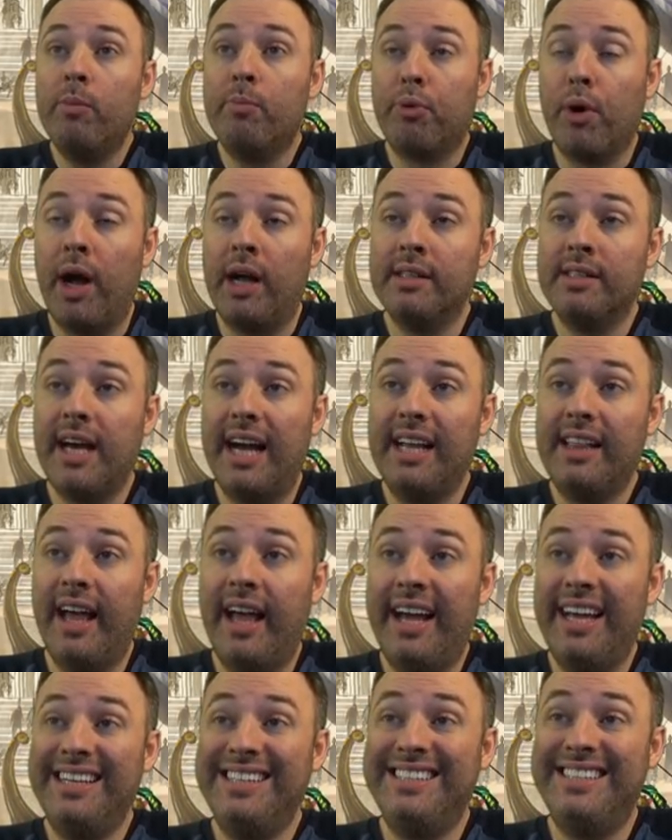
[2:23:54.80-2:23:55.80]
When Bronze-Hide
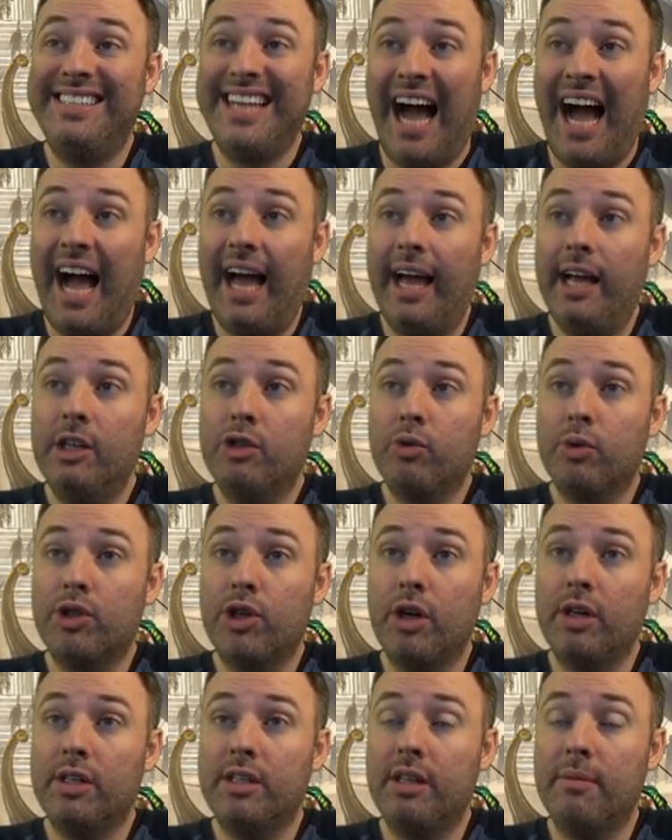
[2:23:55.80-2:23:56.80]
Lion dies,
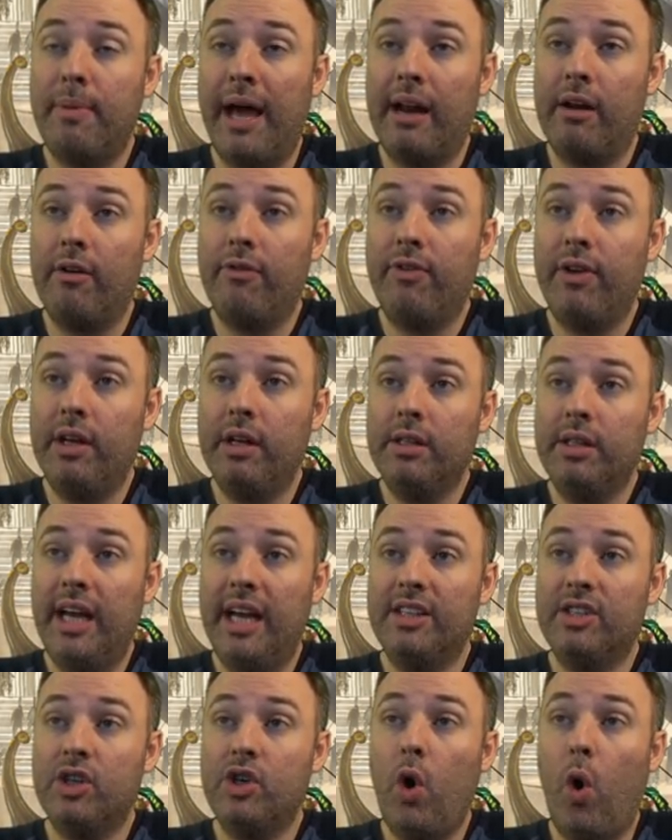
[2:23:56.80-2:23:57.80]
return it to the
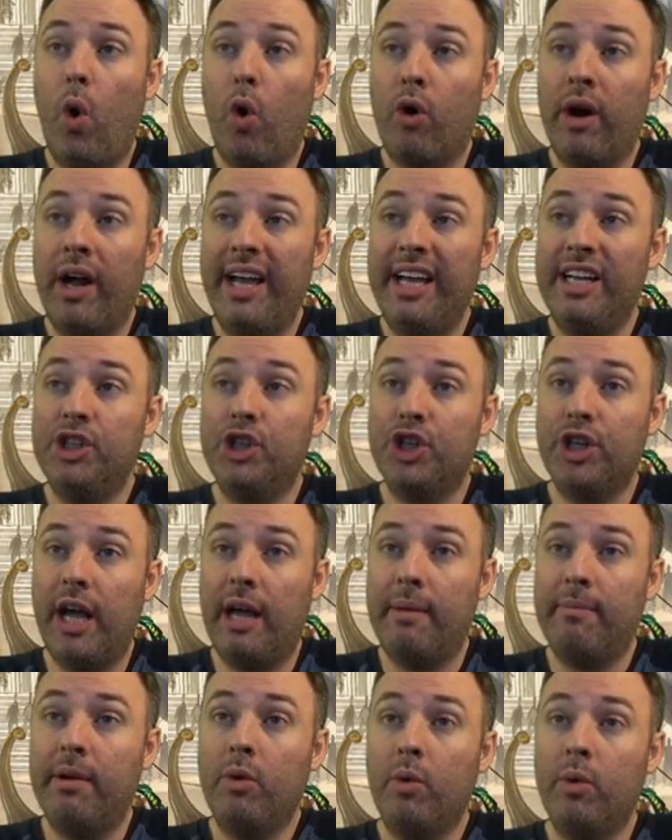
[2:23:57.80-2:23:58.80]
battlefield. It's an aura
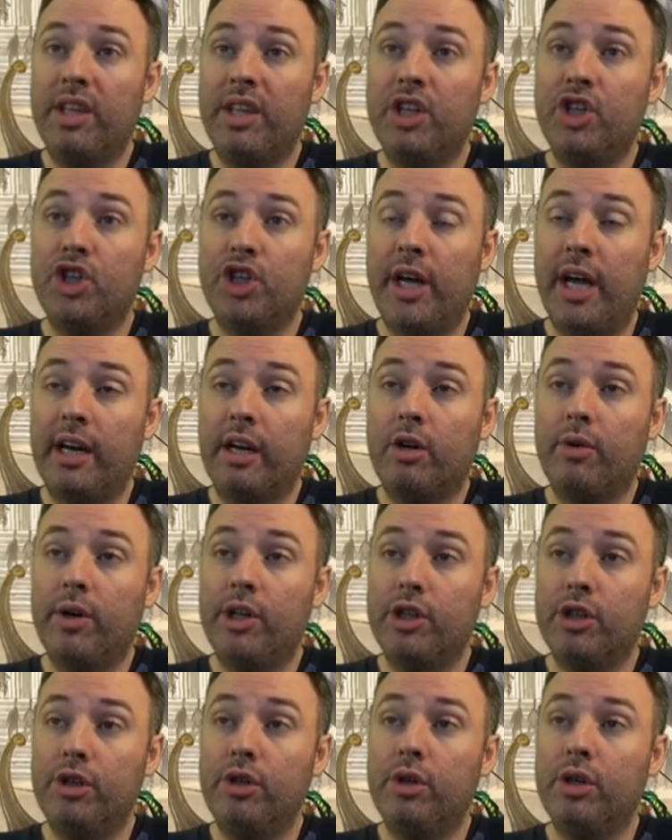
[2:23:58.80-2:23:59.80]
enchantment with enchant
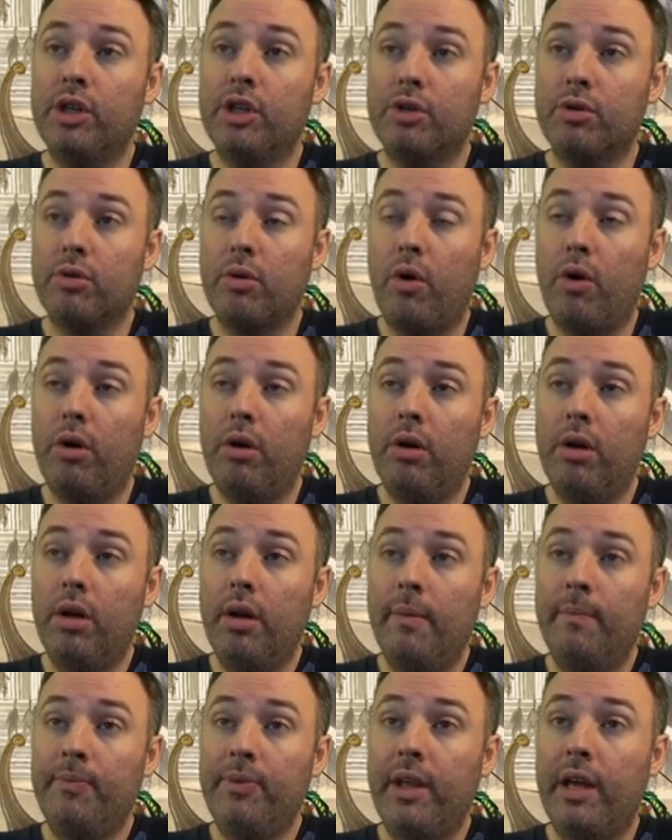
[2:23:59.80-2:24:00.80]
creature you
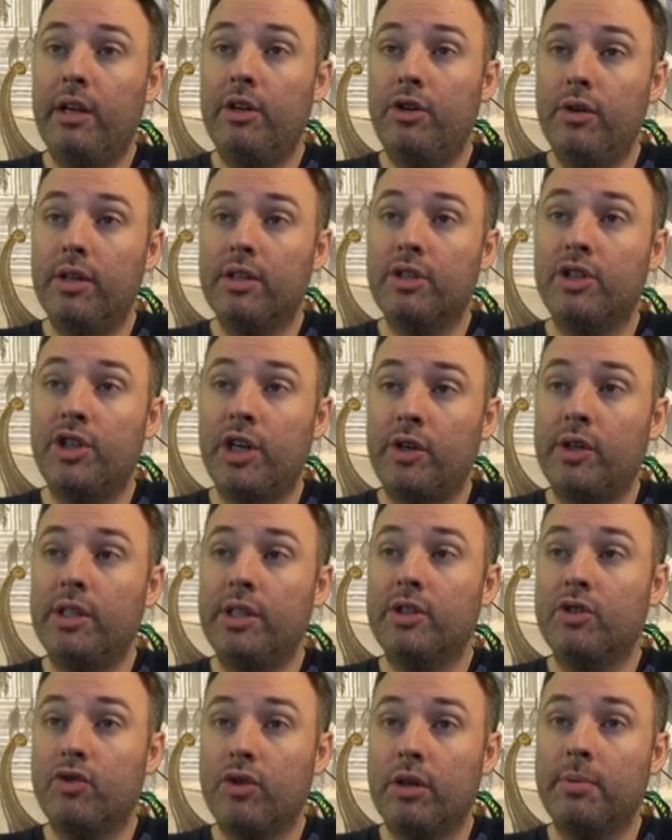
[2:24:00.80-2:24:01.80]
control. And do this
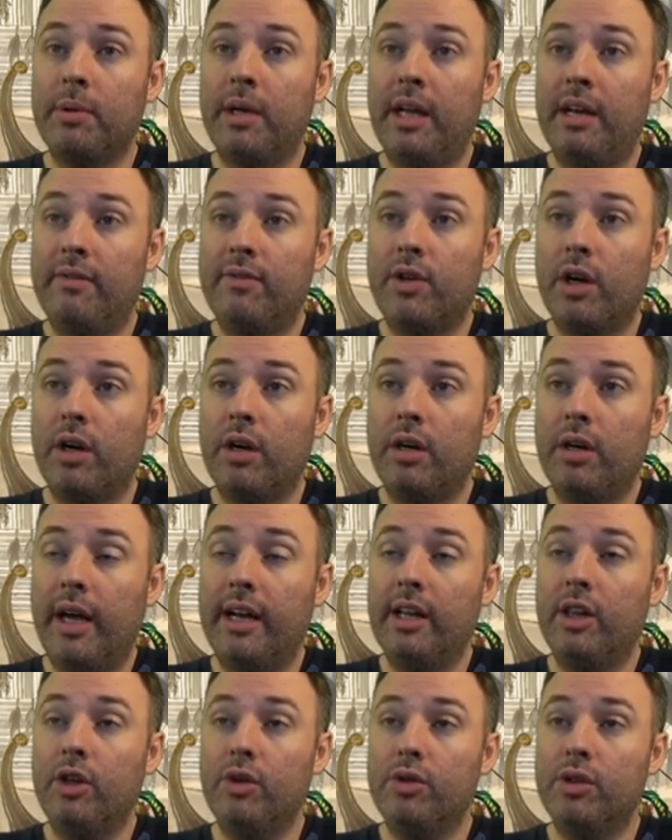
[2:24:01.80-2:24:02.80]
until end of
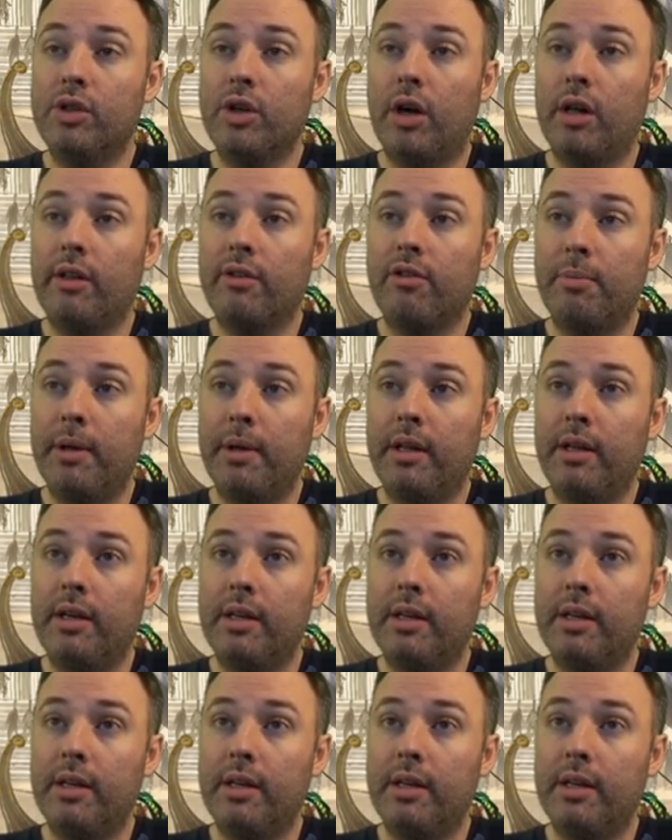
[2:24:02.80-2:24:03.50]
turn, and it loses all other